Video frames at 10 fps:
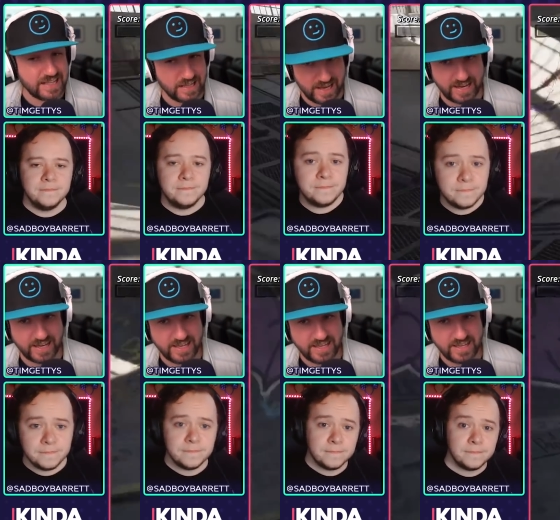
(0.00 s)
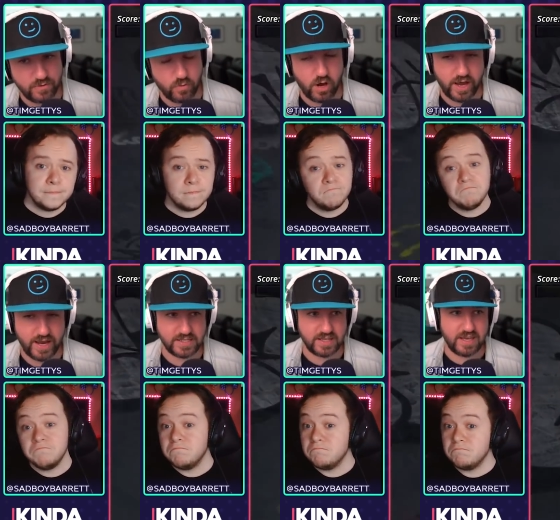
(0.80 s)
Speaker 1: like
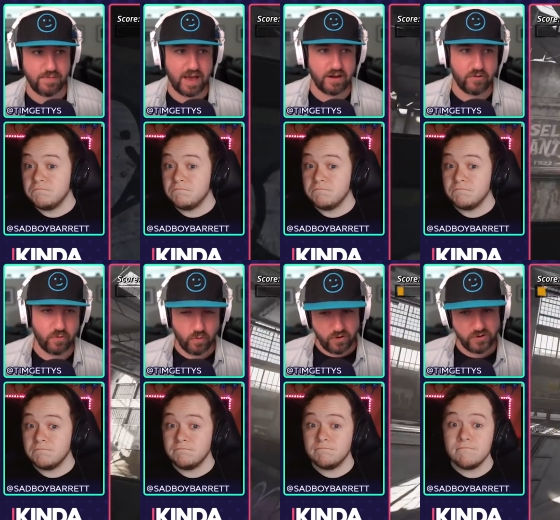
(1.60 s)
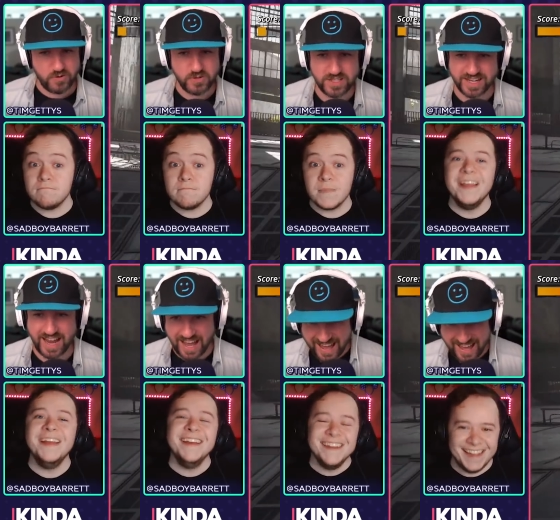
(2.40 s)
was the amount of woos and
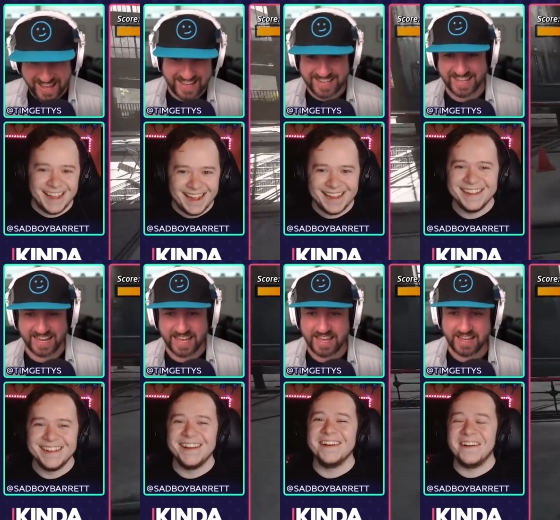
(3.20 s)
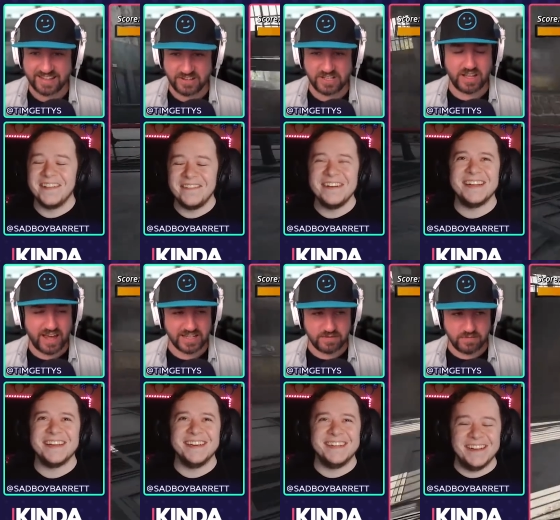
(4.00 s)
ah, yeah. like oh, let me tell
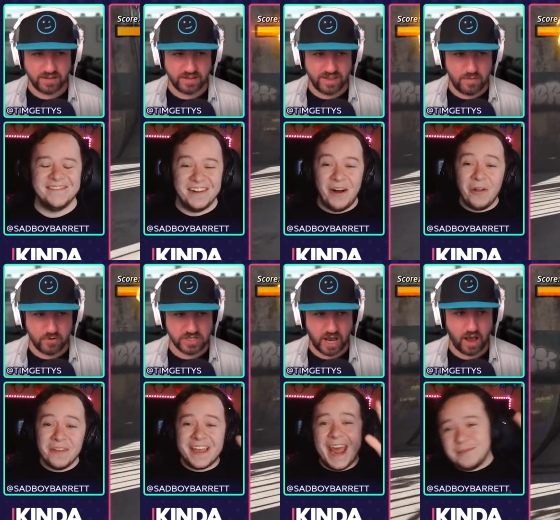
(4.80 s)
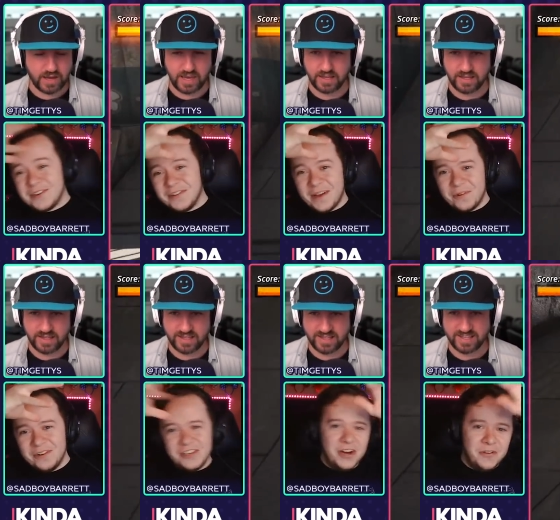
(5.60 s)
you, of, Tim, all the capture talking. that we're
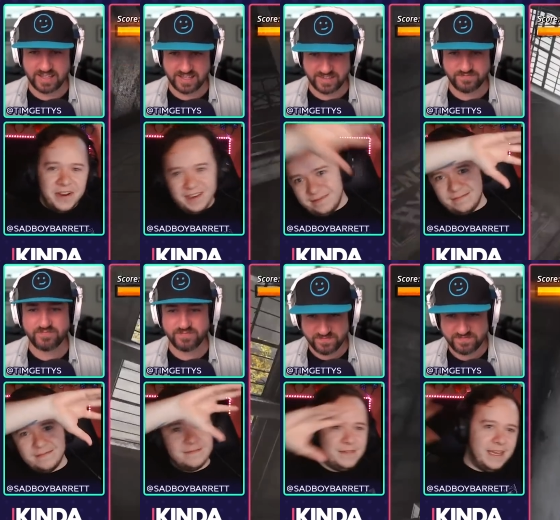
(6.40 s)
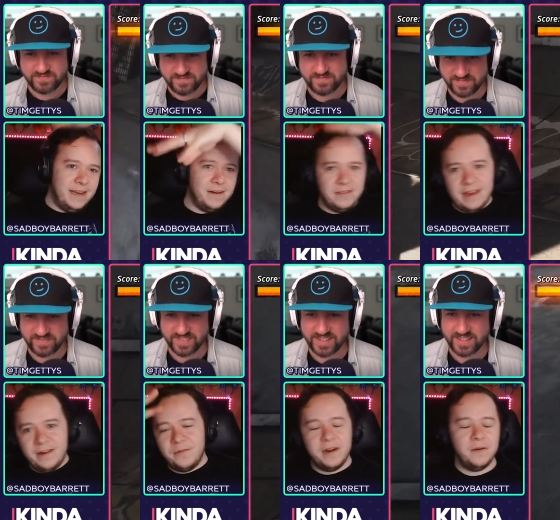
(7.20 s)
Speaker 2: showing here, there,
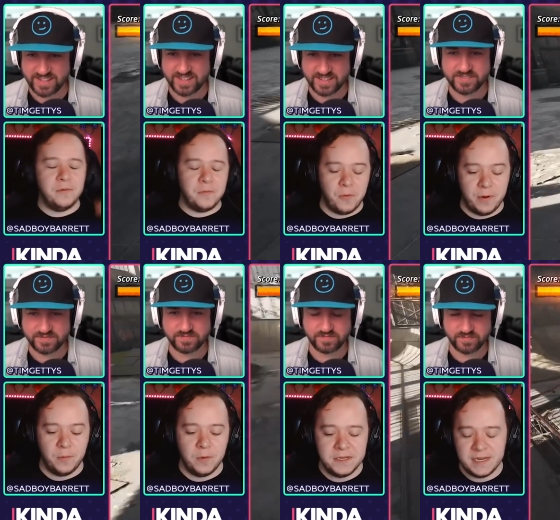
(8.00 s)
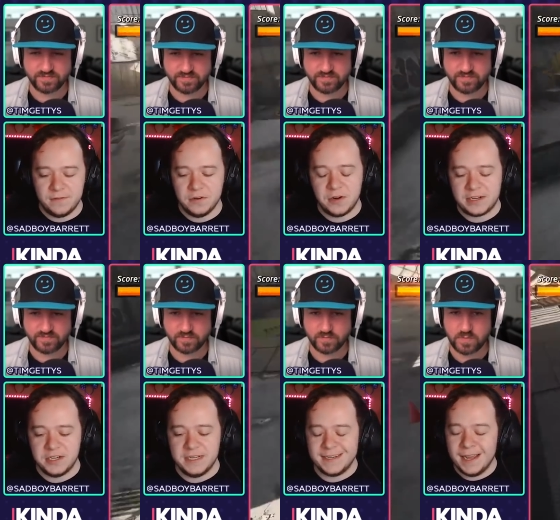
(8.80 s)
where, whichever direction
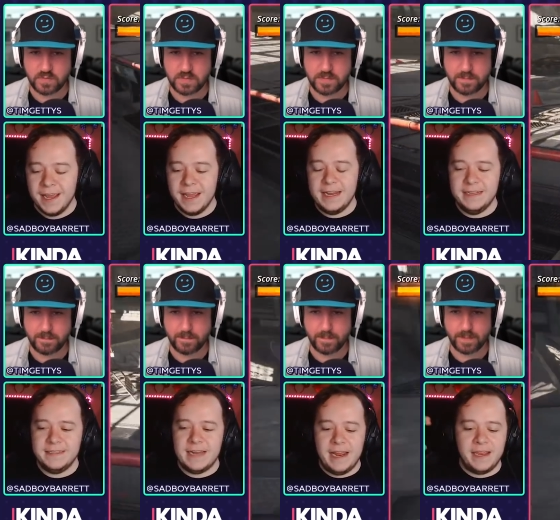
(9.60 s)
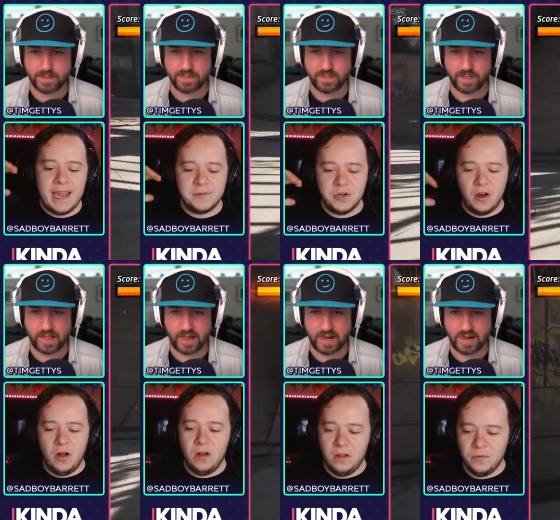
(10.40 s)
is it is. I captured
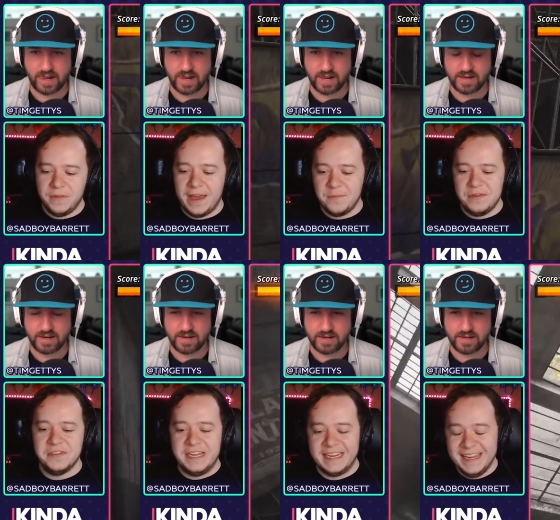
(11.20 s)
all without music,